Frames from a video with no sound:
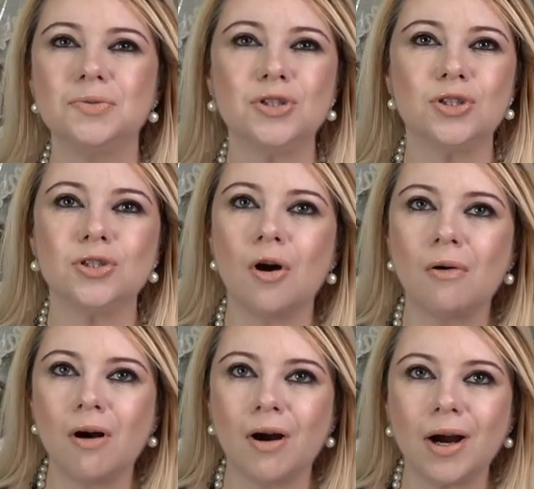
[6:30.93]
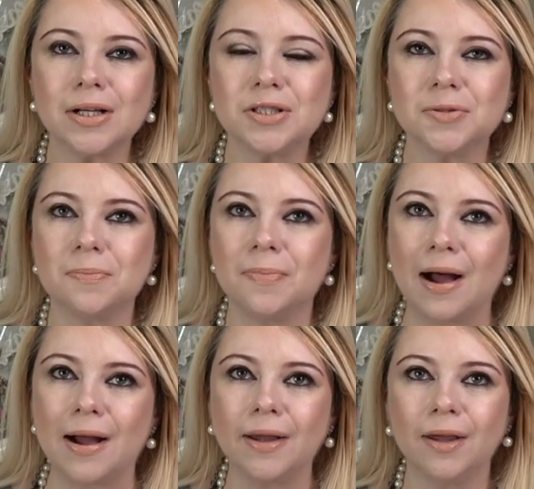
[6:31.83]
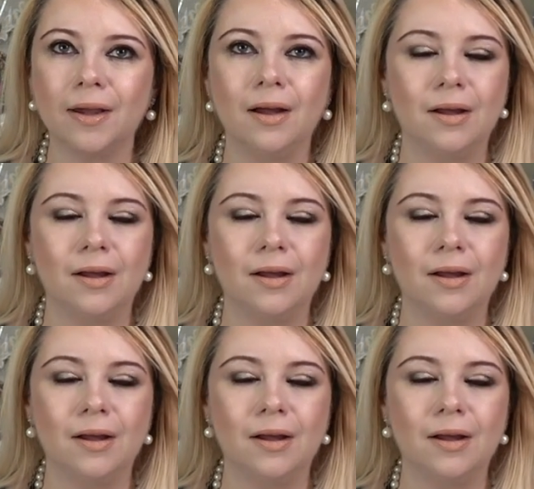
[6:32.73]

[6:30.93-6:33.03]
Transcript: were so hard to buy.